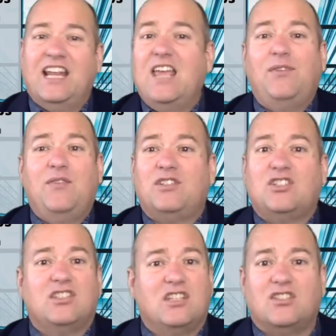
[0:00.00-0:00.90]
Even if it's
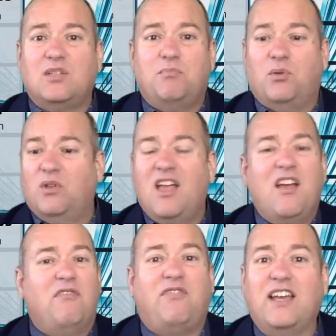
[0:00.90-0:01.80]
just a simple
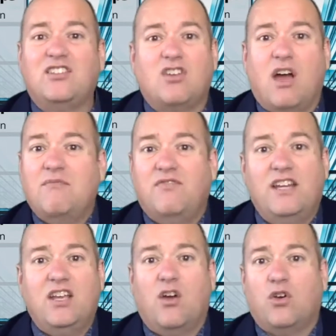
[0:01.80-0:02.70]
FaceTime
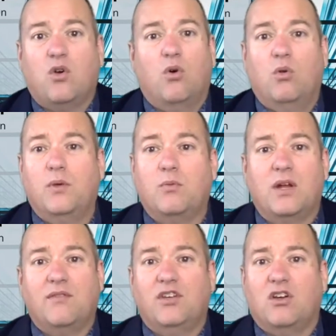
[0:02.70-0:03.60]
video call with one
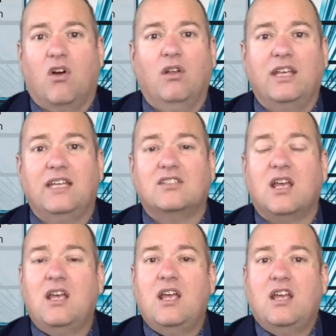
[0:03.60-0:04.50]
of your colleagues
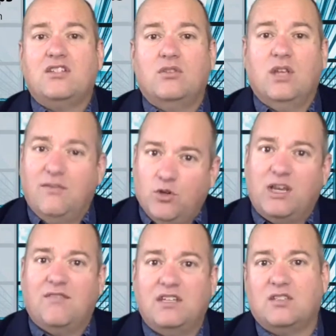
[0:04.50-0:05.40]
to if you're
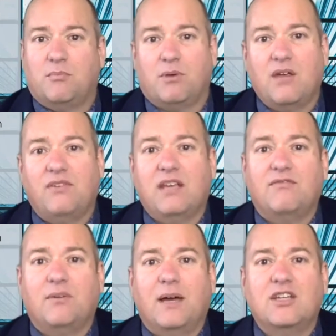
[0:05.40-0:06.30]
giving some briefing
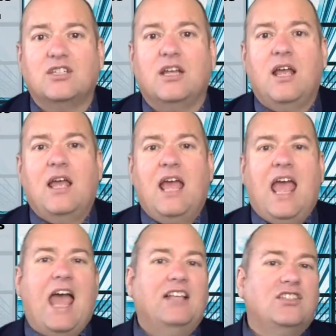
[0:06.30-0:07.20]
information,
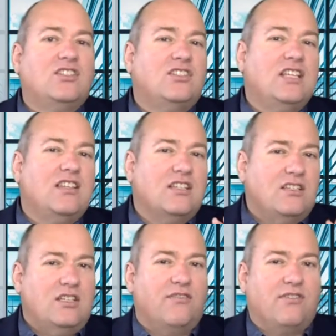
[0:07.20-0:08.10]
and just see the
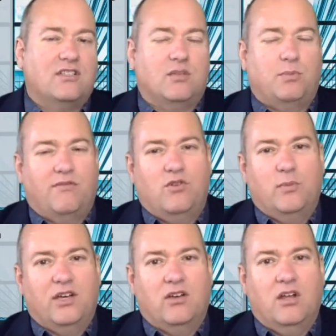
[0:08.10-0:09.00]
difference of
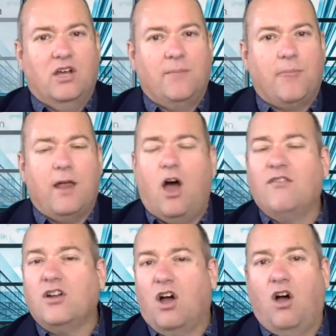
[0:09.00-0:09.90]
performing online. I've
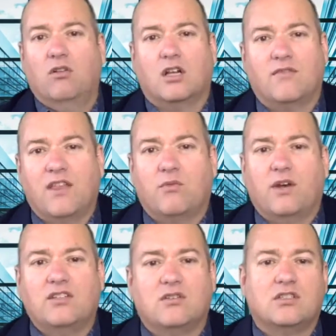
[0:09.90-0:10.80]
got a whole lot of other
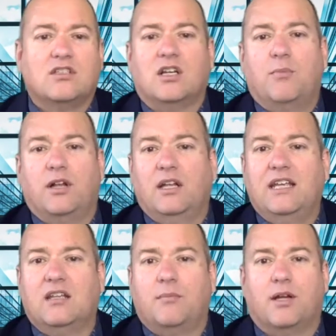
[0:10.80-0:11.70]
resources. I'm going to put a
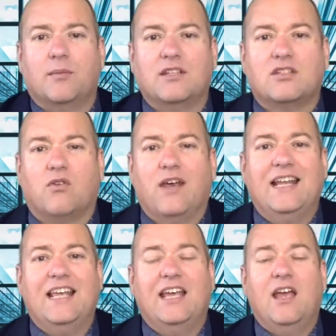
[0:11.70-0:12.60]
link at the bottom of the screen
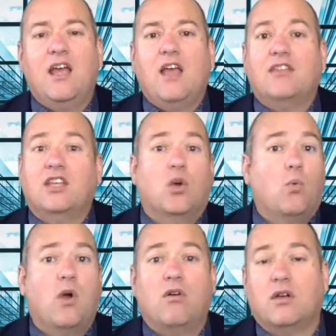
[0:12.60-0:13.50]
here that you're
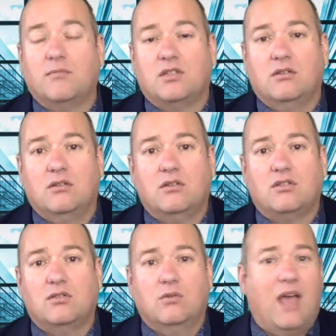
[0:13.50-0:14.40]
welcome to
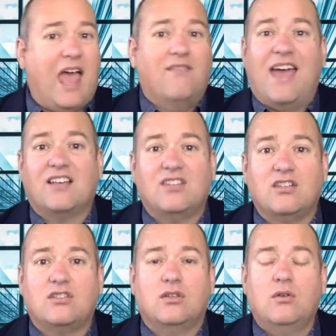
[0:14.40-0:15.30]
to have
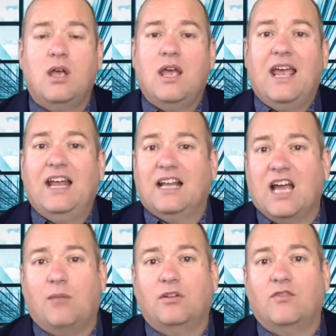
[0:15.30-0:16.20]
access to. In a
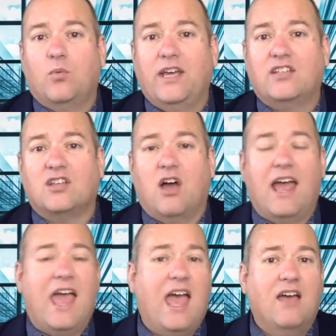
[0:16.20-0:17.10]
couple of weeks, I
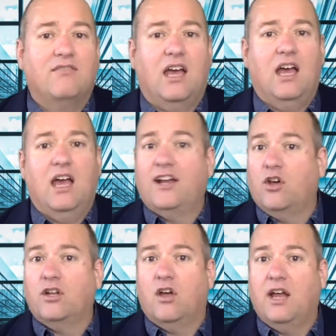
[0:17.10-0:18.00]
have uh, an
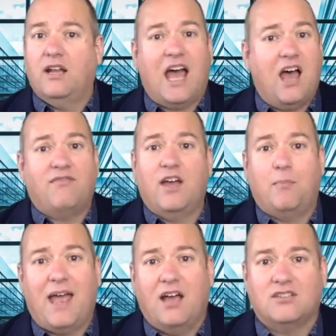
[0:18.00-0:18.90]
online half-hour
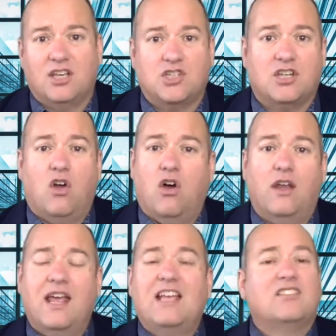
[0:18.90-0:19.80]
power session
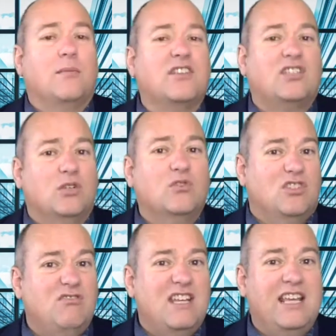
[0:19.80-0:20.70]
on some of the skills
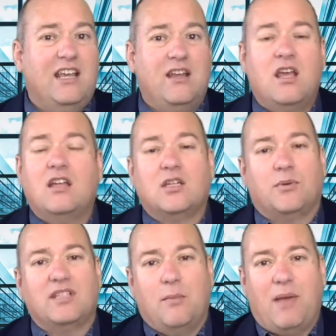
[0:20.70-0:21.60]
you need to
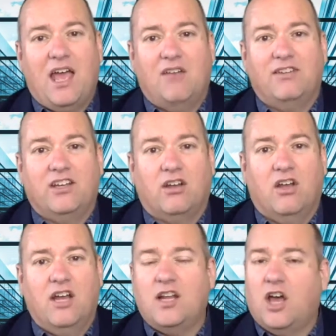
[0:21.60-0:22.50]
present powerfully
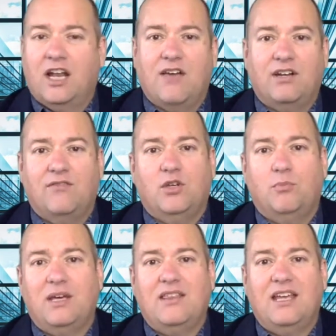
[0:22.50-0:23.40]
online. I'd love it if you'd
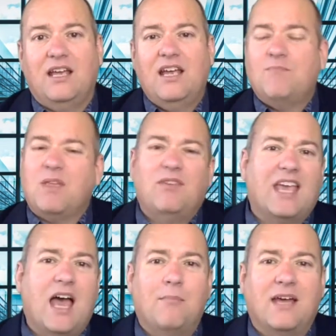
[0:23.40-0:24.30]
be there. If you
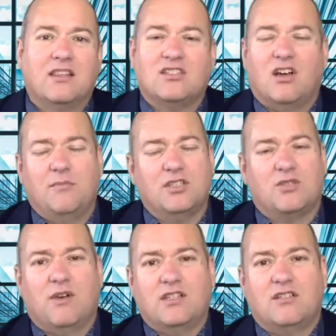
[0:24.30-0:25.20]
can't make the time, just
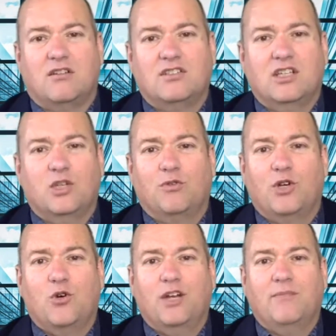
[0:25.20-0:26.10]
register. I'll send you the
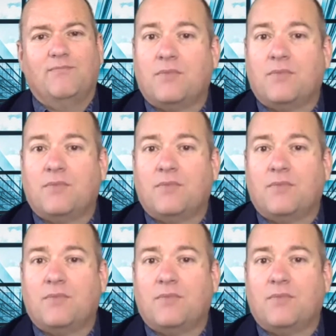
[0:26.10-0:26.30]
recording.